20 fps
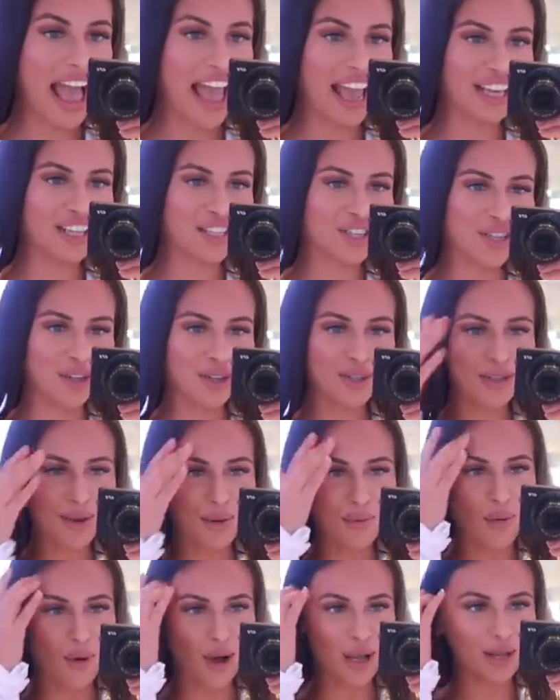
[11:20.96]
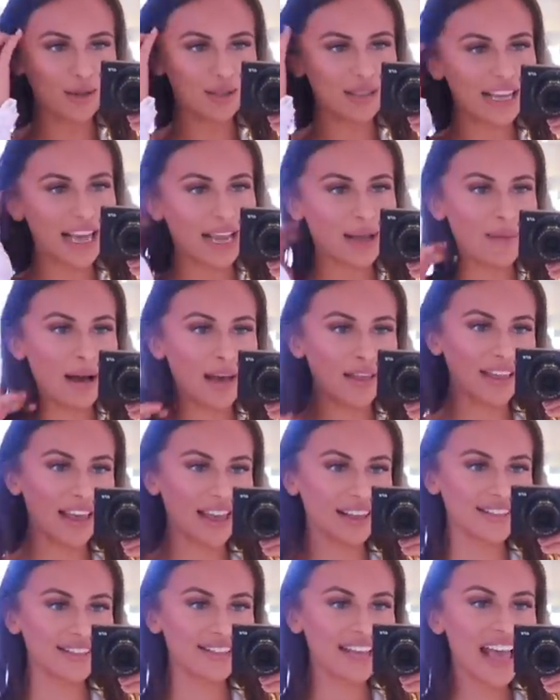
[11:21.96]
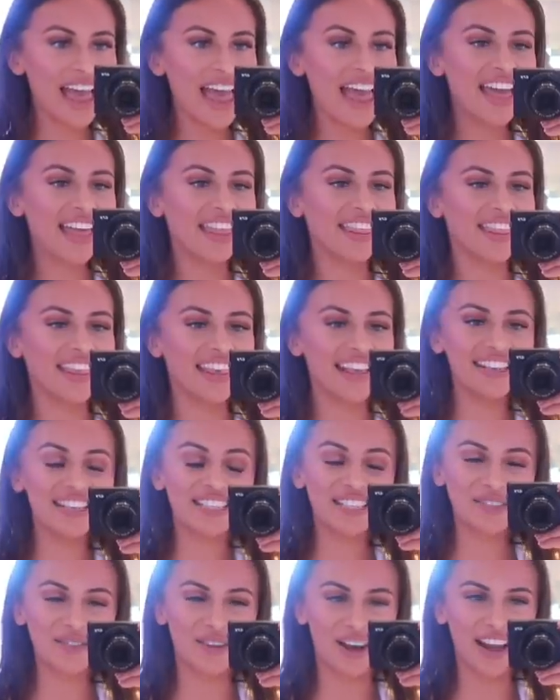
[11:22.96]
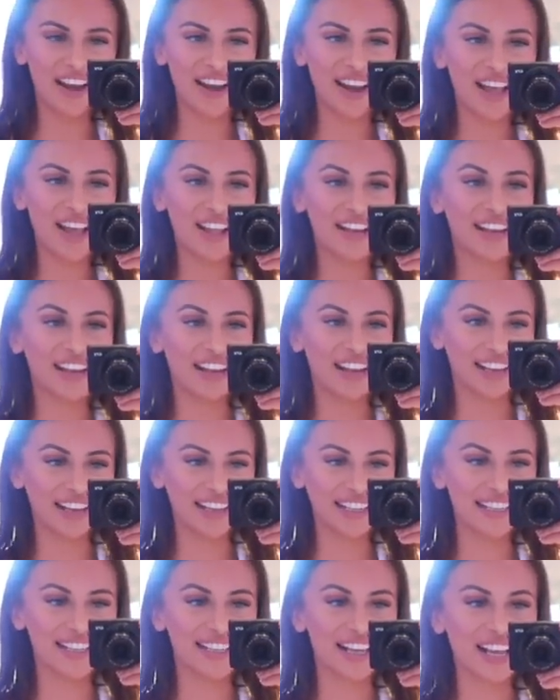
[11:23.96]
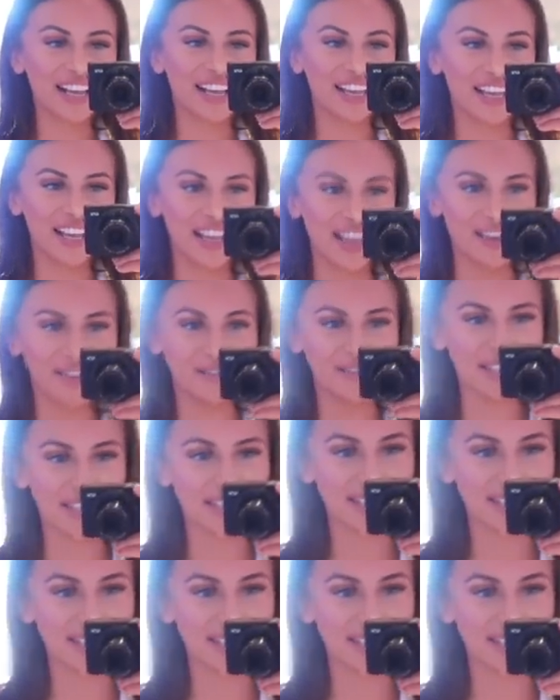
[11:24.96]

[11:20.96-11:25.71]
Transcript: Angels, what are you saying about this? This one looks cute,